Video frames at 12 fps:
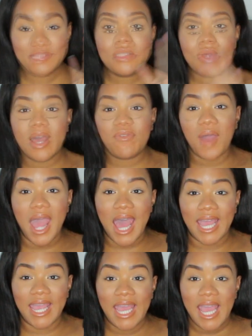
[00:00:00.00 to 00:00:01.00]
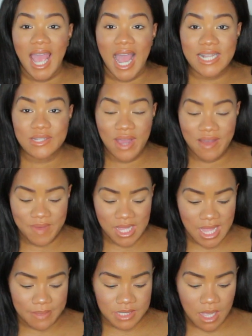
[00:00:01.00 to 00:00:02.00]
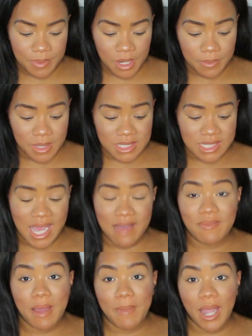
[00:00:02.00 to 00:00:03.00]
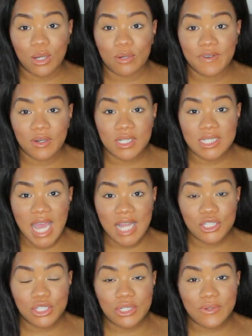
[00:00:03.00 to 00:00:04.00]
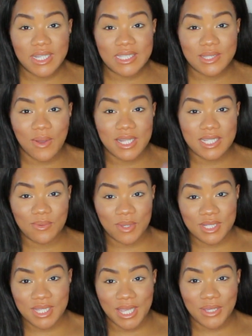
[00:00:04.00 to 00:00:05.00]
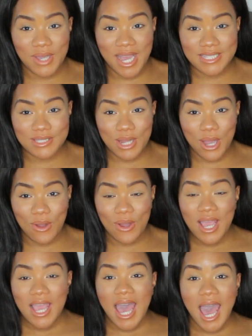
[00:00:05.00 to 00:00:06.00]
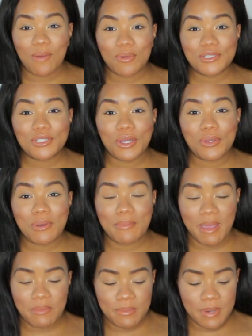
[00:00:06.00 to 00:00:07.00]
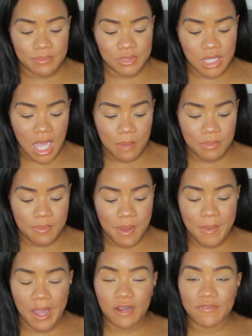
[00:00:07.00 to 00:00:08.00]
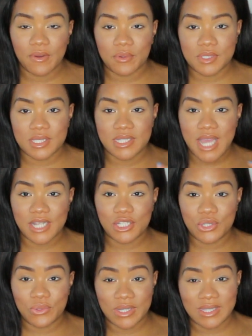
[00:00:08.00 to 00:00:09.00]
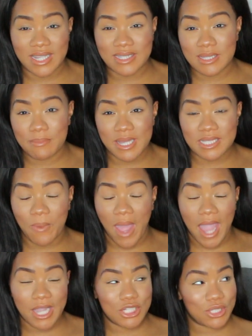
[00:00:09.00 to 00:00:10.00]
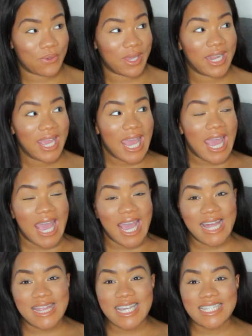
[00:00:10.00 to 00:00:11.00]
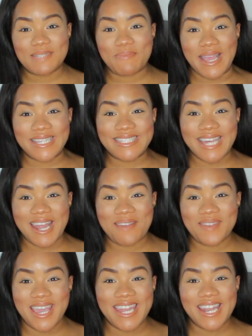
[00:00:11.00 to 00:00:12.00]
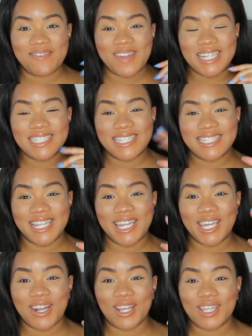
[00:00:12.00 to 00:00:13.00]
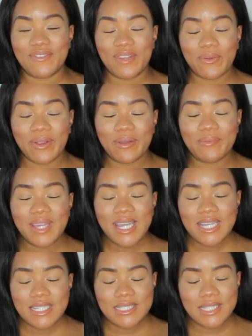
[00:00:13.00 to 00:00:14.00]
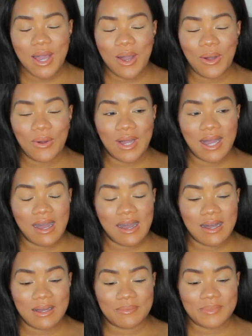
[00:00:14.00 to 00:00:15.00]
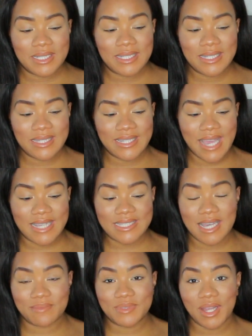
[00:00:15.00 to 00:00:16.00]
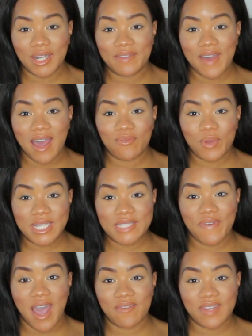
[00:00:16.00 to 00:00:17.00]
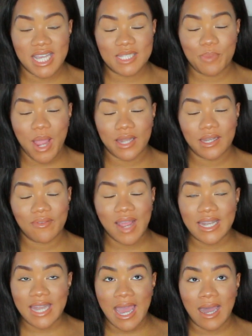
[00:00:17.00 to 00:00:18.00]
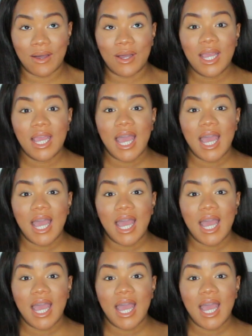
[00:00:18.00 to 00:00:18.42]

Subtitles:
So FYI, I do have my laptop here because I have my microphone attached to it. So I just wanted to let you guys know. I will show you a baby bump shot, but my microphone is attached to it, and that's the best way I could do it in this space that I'm in. I'm actually sitting in our living room. So yes, I'm 35 weeks, 5 days pregnant right now.